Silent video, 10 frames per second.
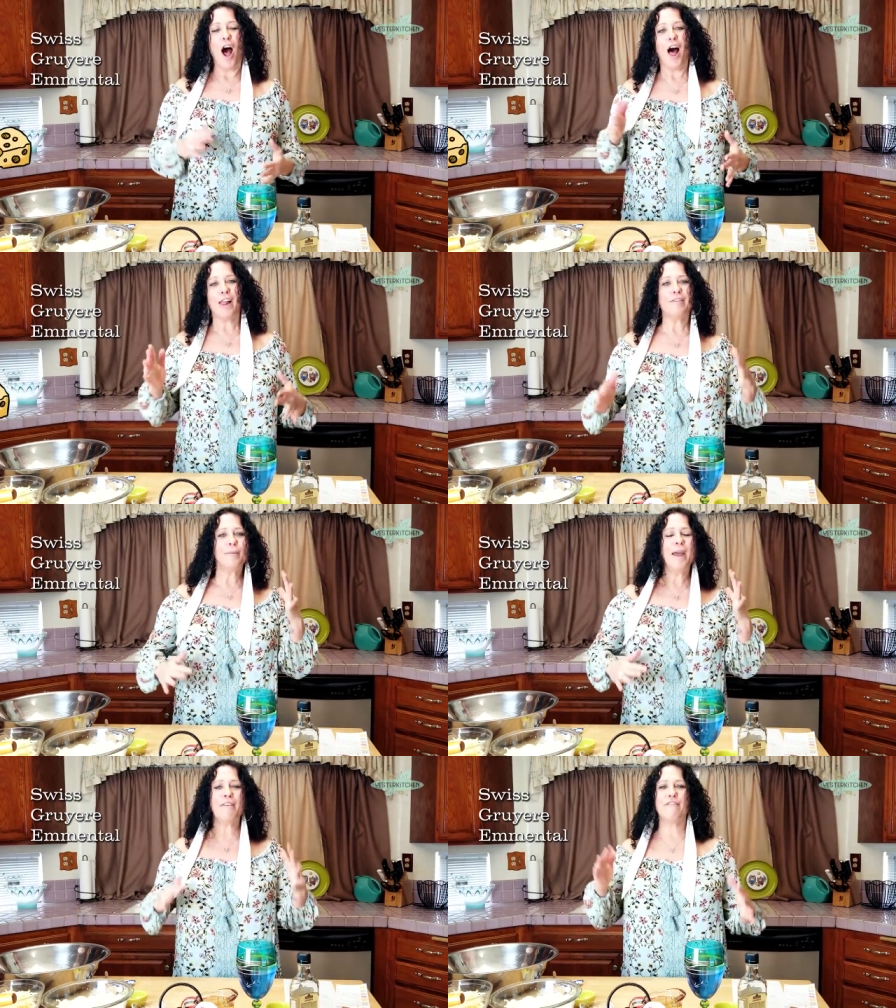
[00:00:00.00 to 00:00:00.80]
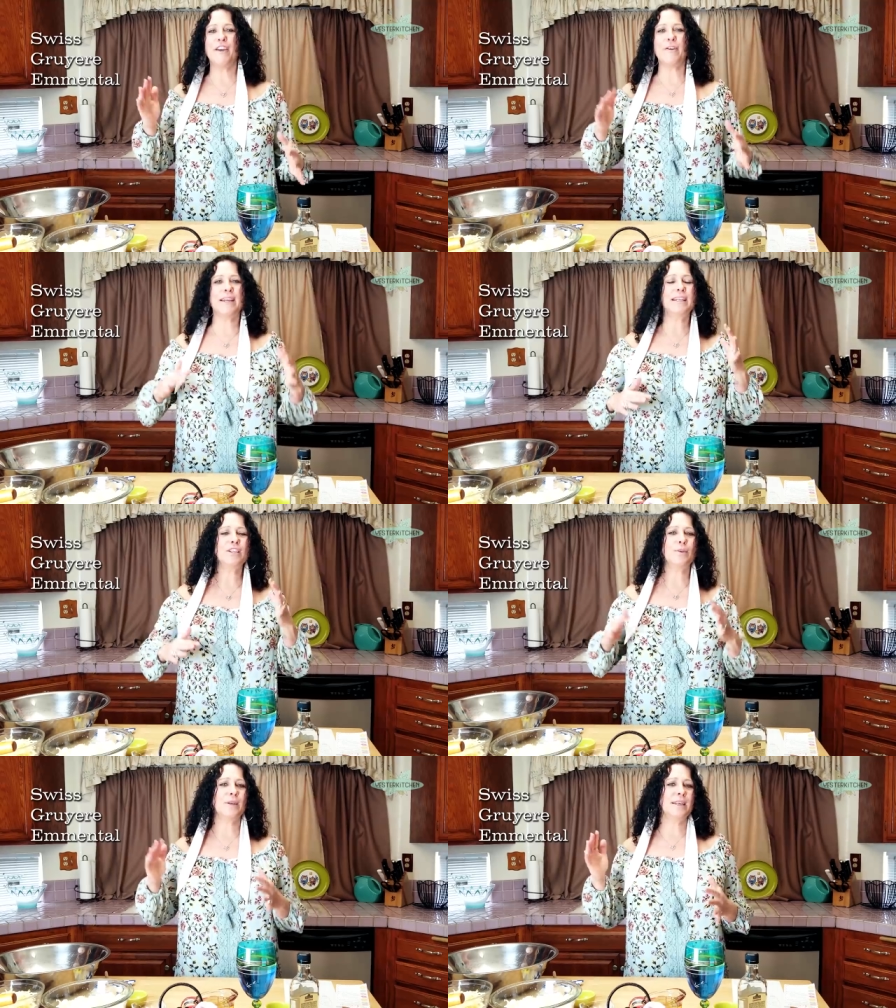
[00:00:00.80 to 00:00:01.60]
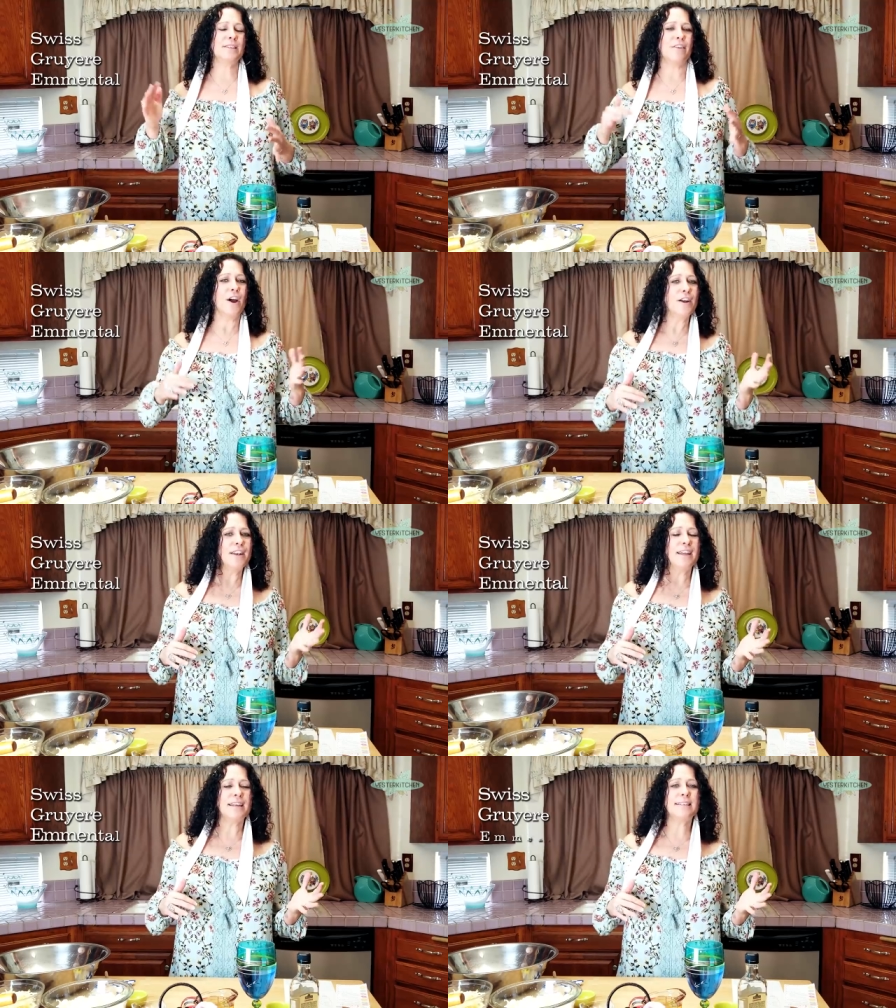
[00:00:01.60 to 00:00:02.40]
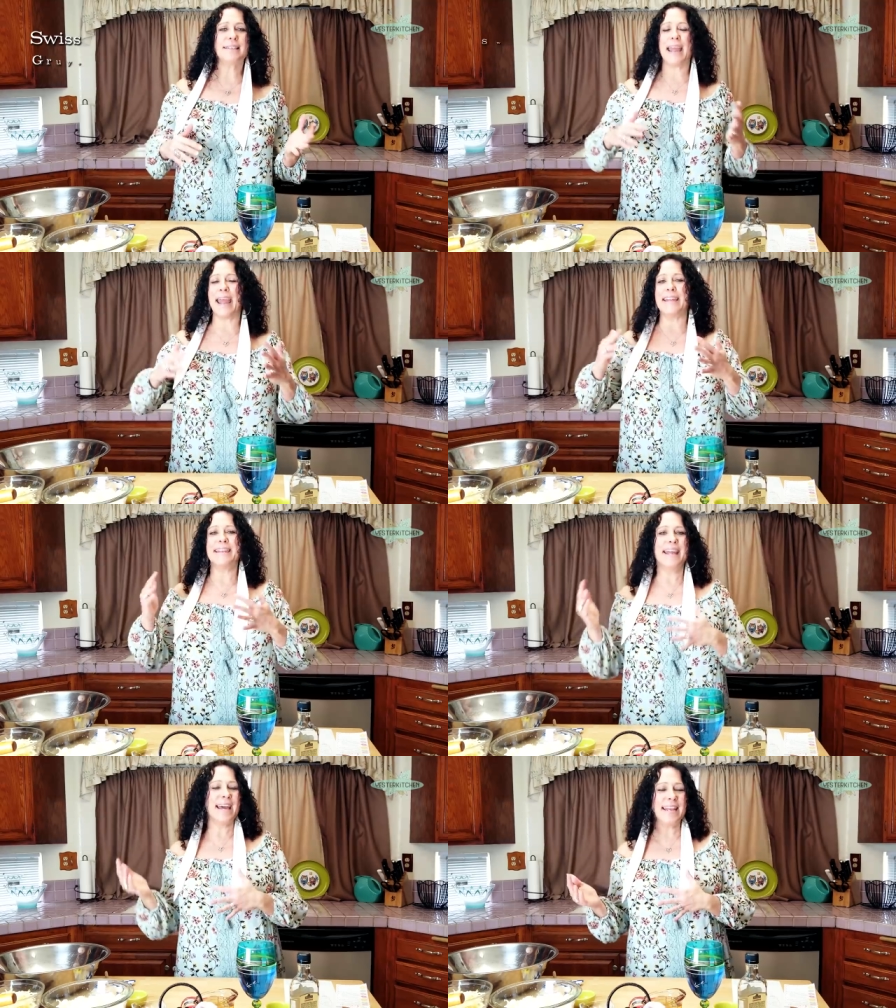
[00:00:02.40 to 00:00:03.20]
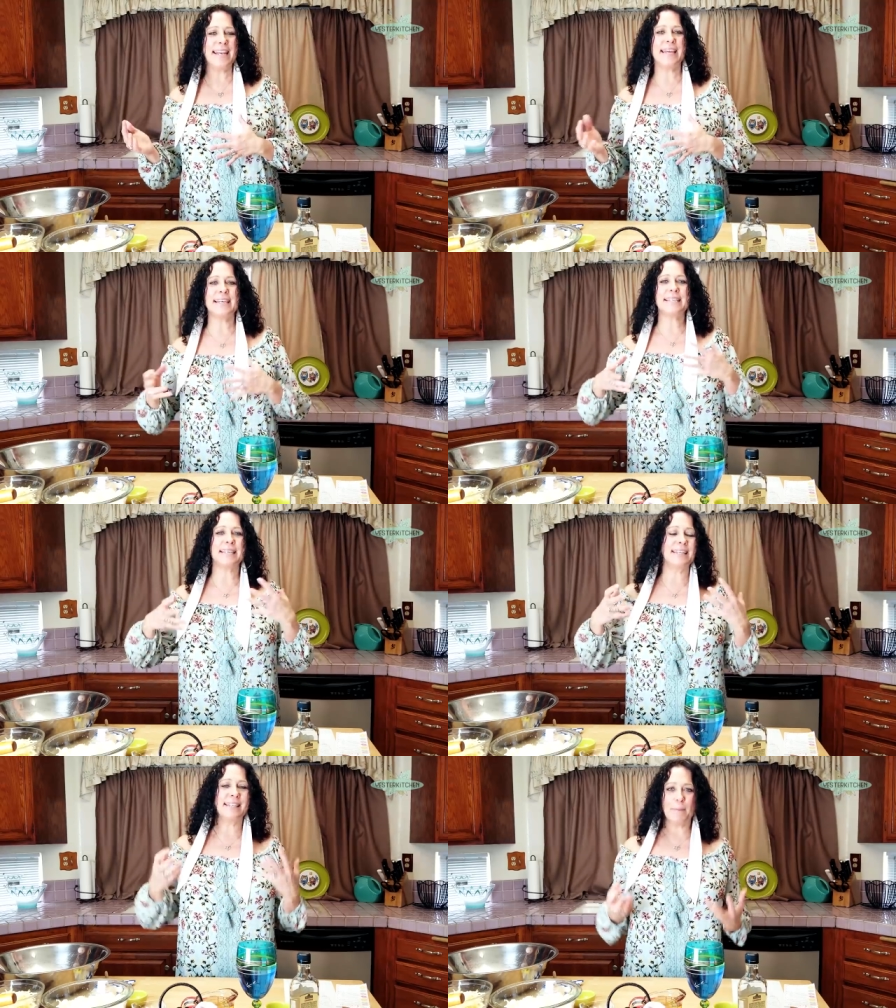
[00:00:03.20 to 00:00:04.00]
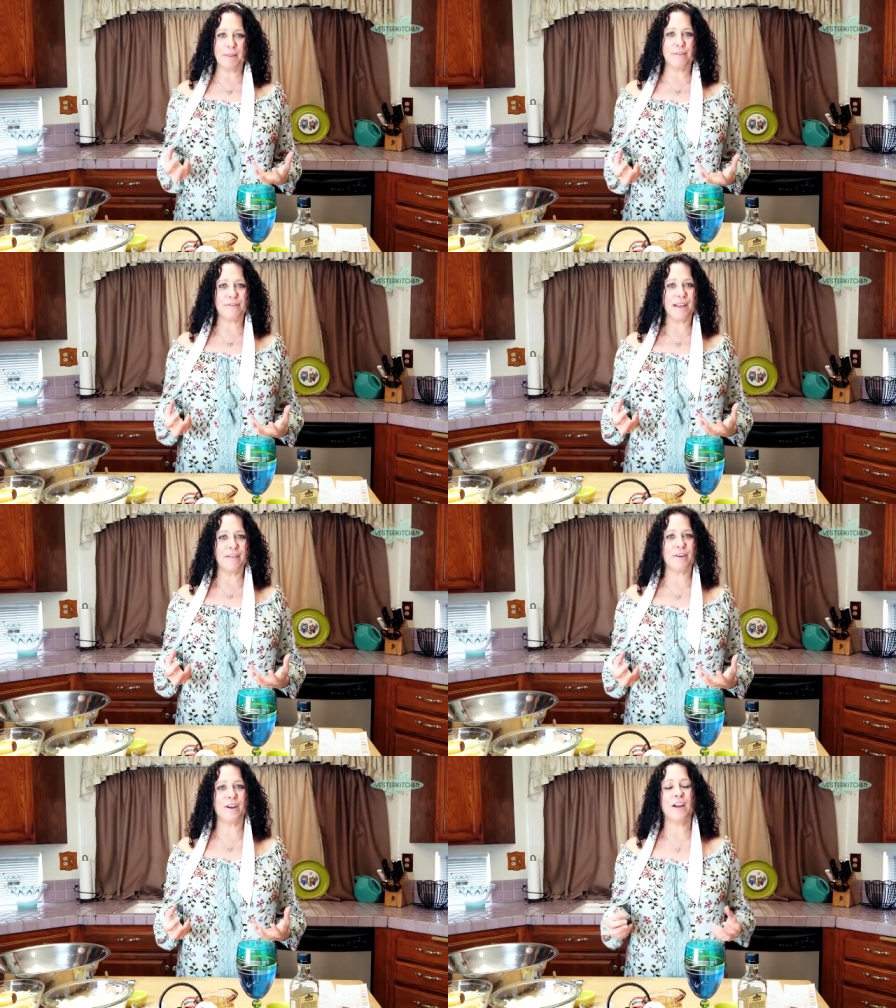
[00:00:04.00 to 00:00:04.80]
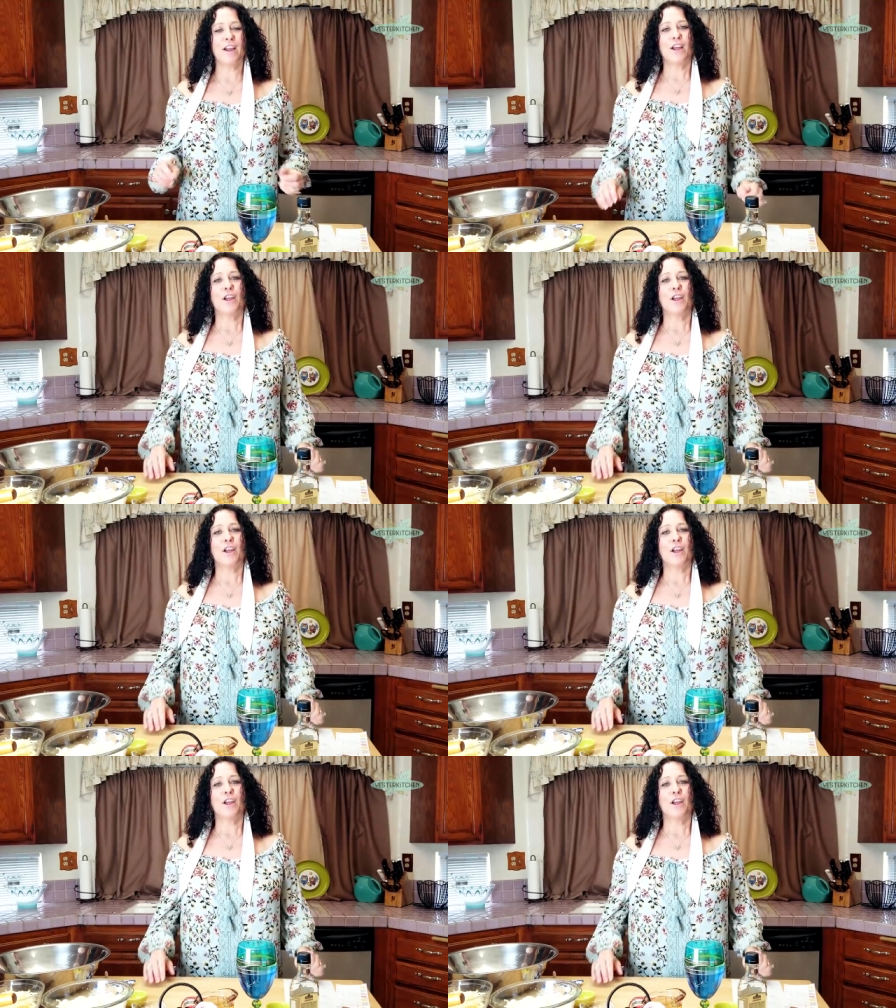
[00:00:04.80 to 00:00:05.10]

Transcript: All of them have varying degrees of hardness and nuttiness and depth of flavor.